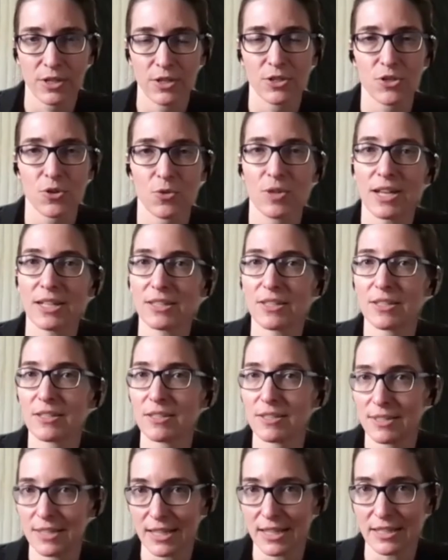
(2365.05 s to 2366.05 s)
So
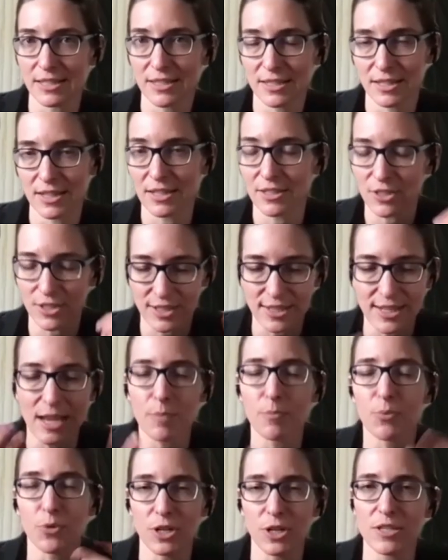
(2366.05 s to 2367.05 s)
that's that's it's the
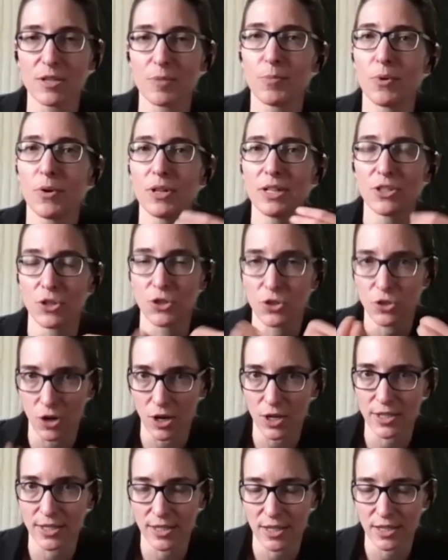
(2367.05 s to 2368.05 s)
same principle. It's a
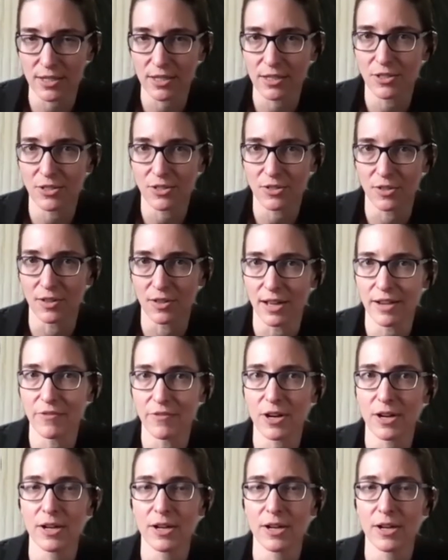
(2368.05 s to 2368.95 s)
toxin in the saliva,